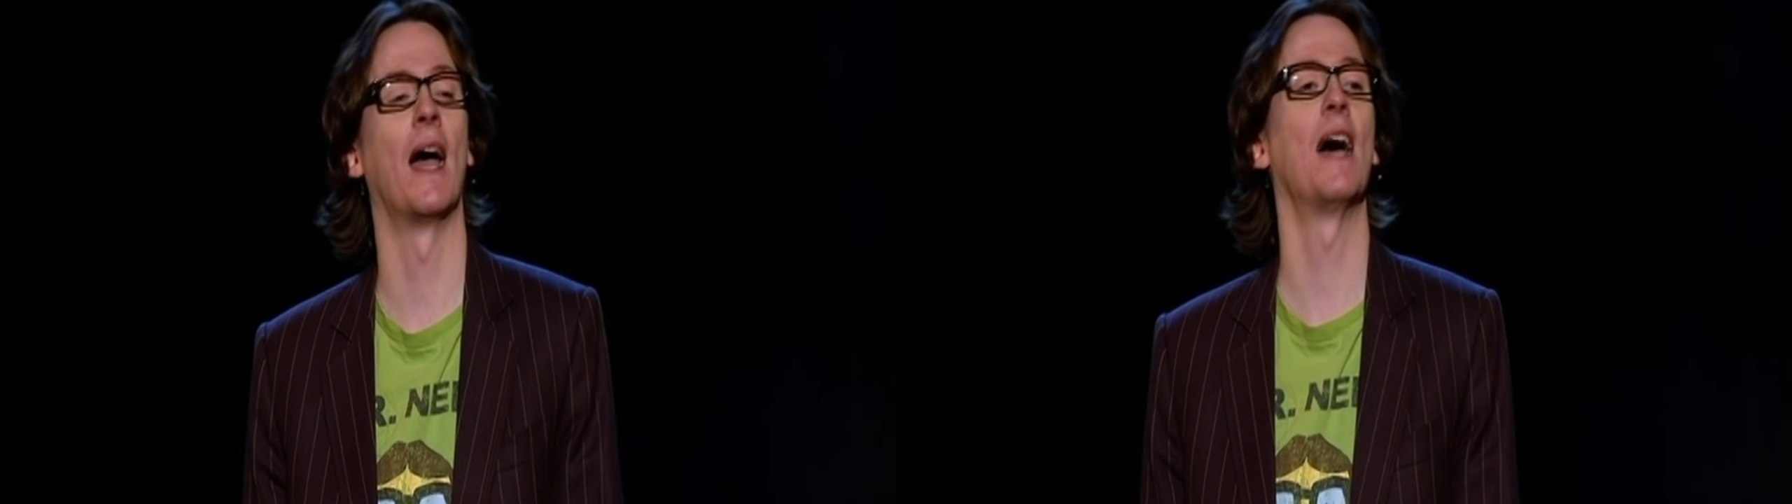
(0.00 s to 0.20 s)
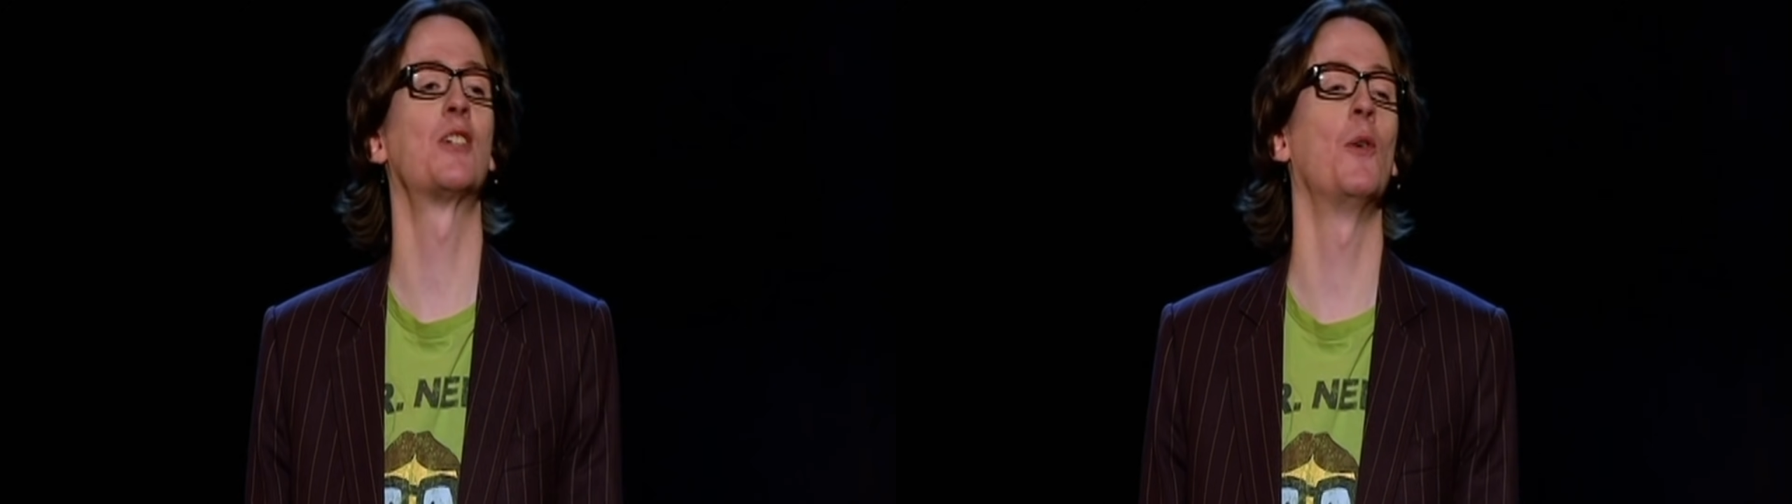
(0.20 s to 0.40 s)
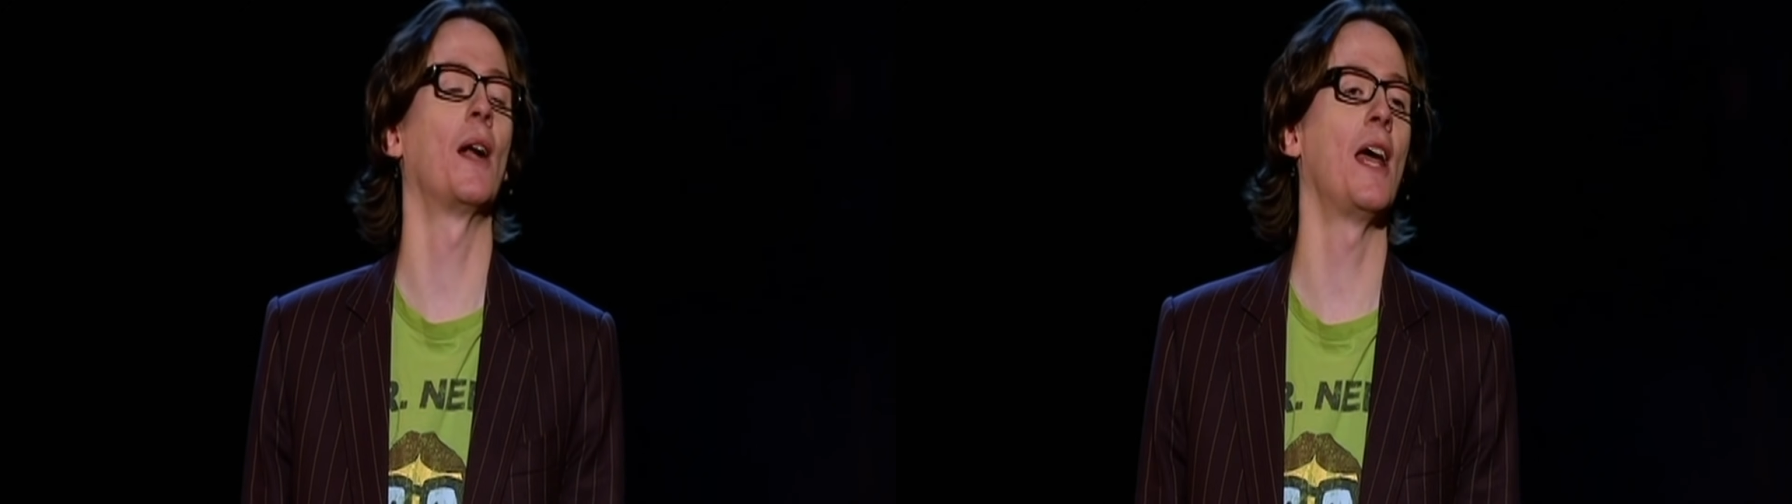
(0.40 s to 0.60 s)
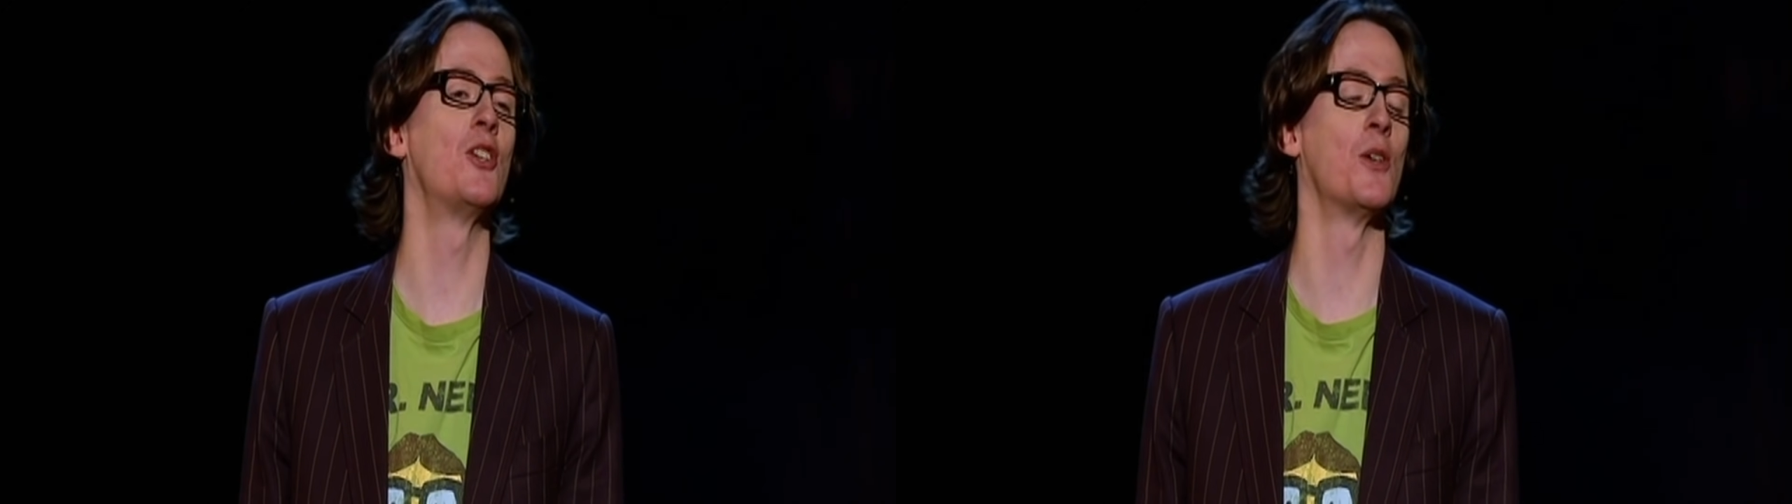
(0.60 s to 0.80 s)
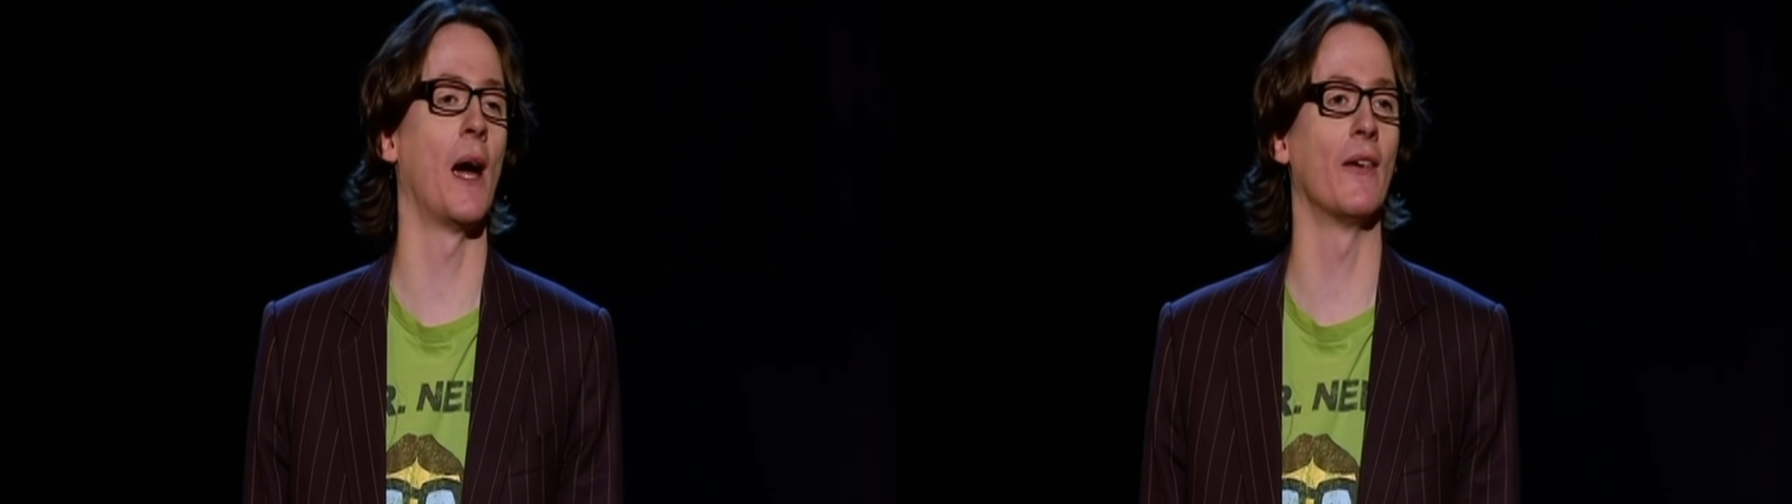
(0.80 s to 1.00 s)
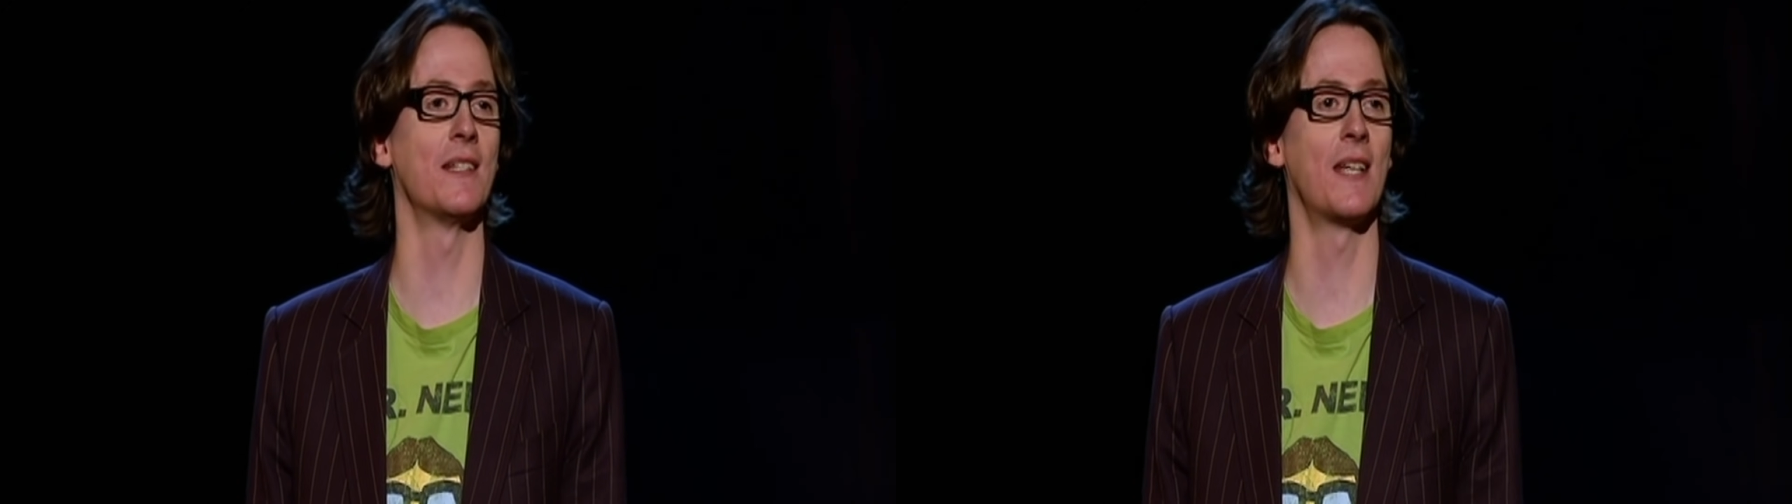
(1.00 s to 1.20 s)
I ask you what age you were at the